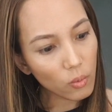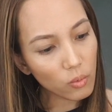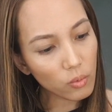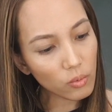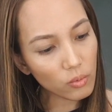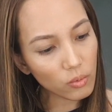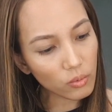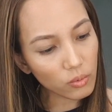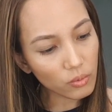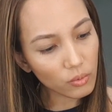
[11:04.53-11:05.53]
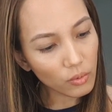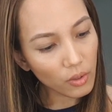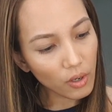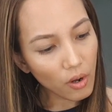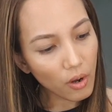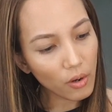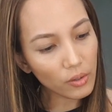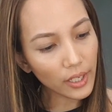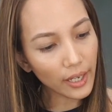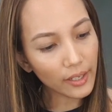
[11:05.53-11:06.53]
Ooh,
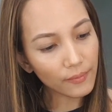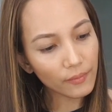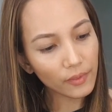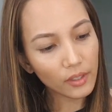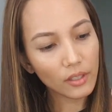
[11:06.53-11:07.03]
okay.